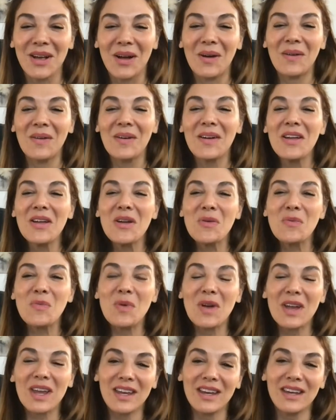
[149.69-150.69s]
so
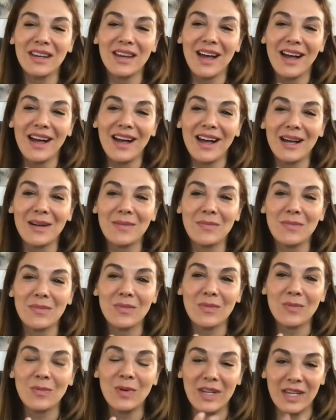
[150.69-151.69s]
when um,
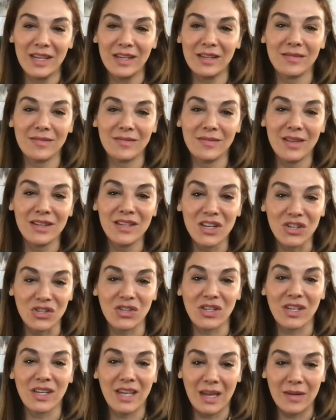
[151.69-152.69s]
when he
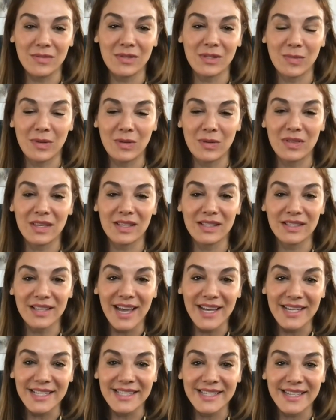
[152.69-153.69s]
initially came to me with this
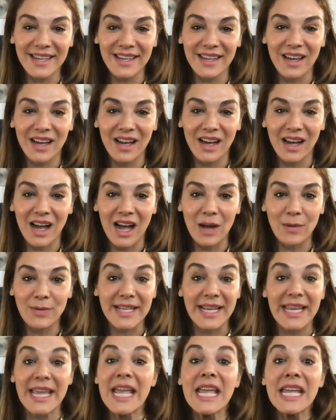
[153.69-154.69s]
idea, I
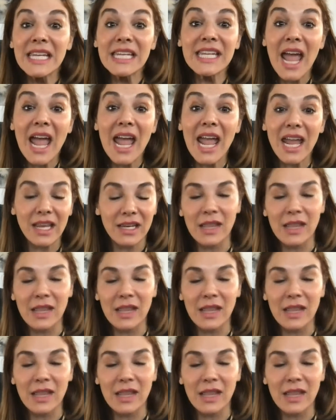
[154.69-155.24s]
was like, Yay!